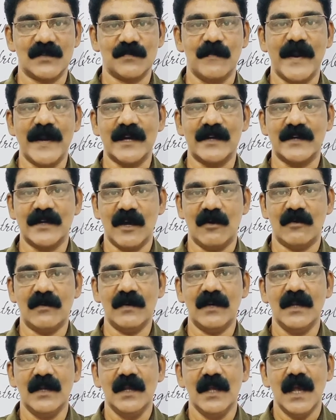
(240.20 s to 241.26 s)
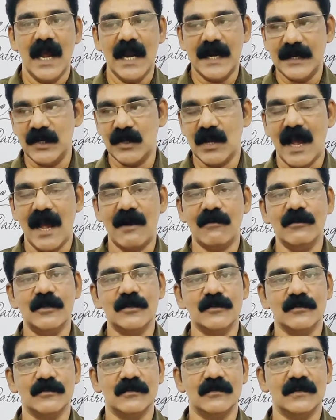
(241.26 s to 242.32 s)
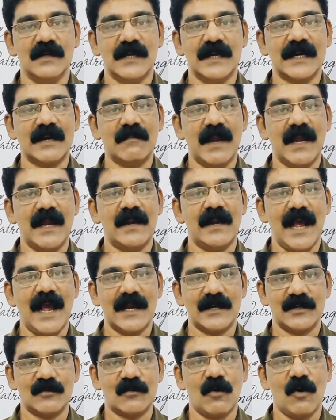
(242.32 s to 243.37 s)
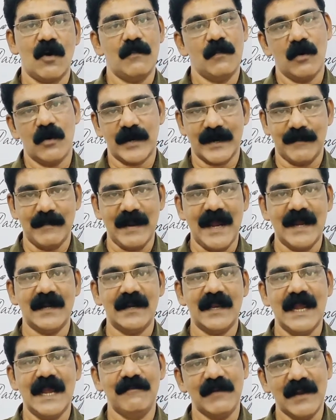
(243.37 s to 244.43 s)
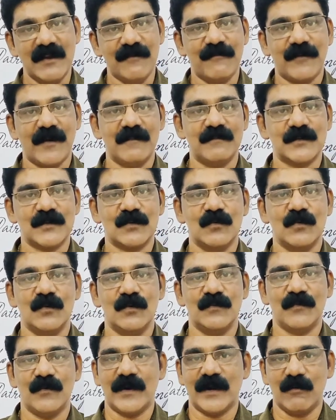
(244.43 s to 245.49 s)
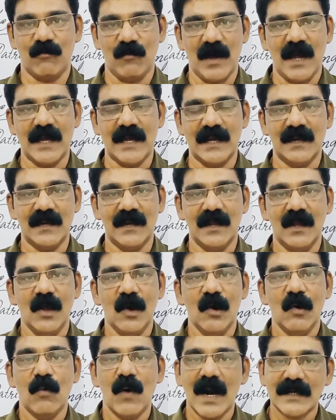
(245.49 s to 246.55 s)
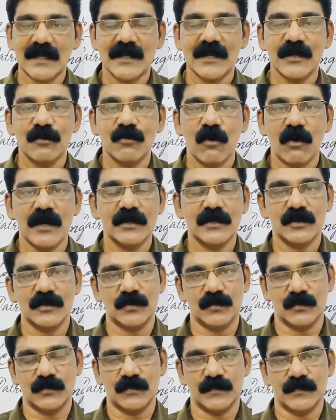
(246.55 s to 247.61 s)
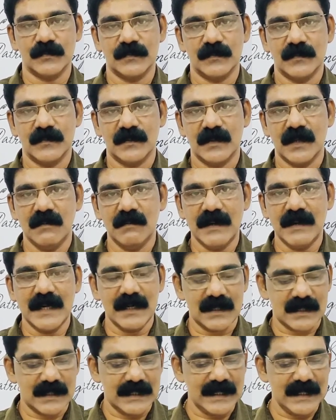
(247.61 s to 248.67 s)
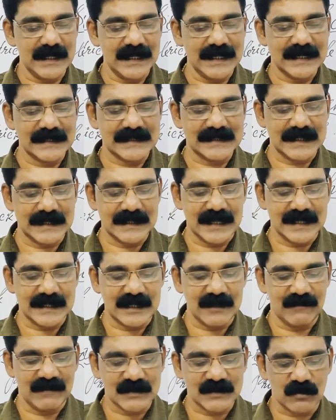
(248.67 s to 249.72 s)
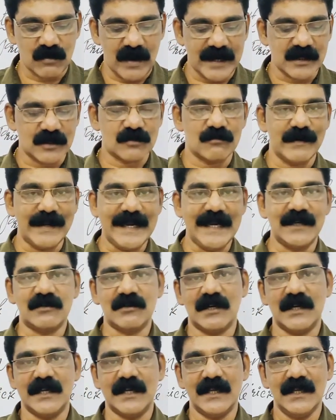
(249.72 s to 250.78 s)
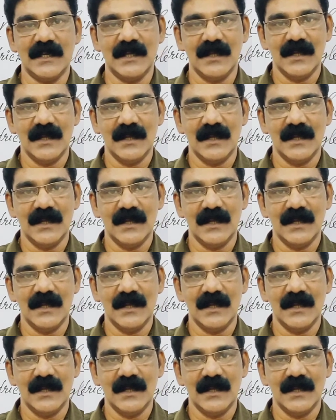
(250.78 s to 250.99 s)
breakdown and you have to remain at home or remain away from school for a while, what are you going to do? Immediately he said that he was going to Italy,